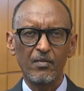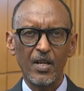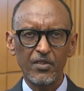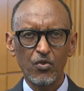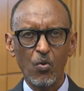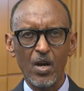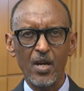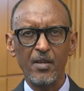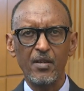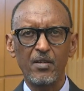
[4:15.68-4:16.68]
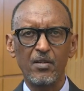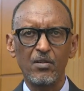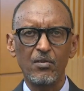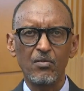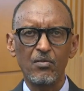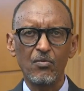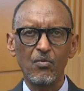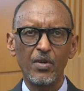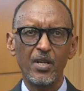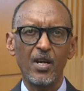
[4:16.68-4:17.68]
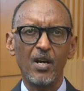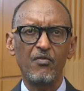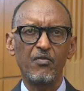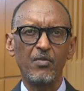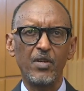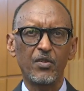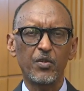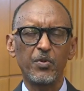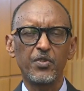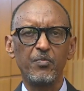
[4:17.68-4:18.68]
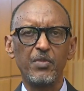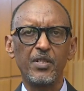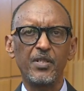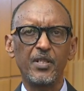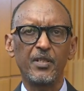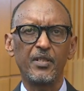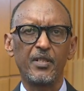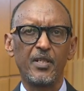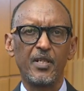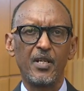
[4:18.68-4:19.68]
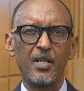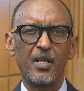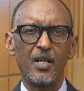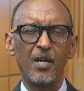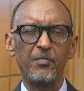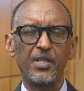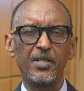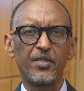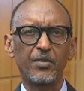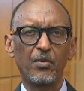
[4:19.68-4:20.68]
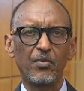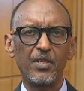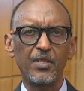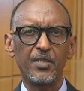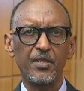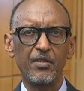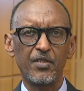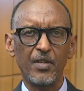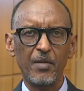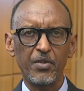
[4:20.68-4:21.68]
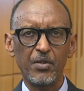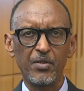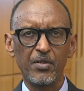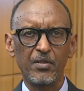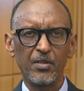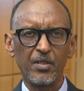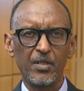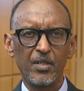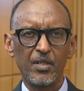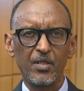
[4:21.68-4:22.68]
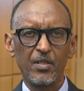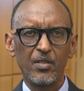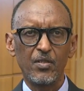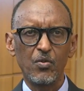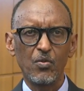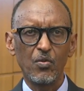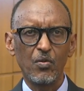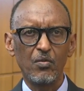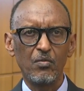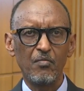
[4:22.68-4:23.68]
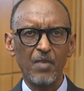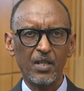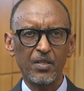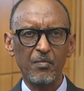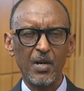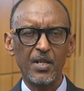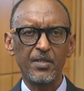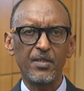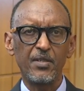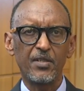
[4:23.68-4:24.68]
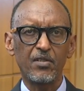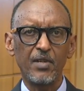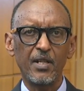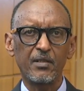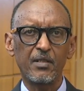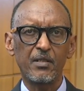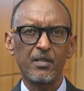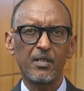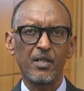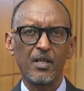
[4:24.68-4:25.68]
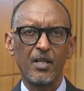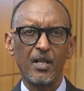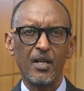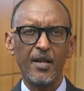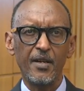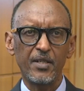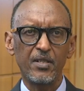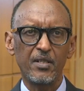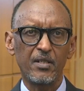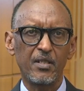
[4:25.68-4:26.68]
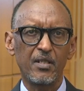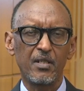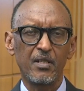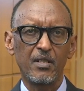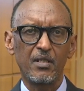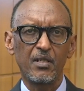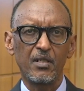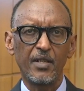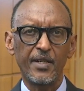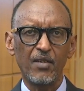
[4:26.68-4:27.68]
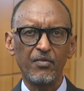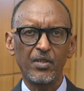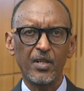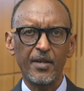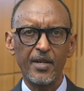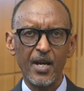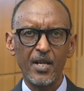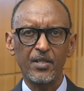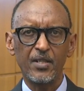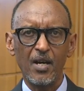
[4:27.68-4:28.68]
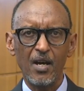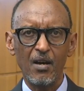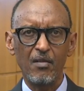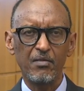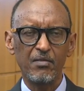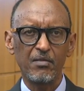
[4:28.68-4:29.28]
That's why we have a responsibility amidst all this disruption to maximize the strengths and assets that Africa does have.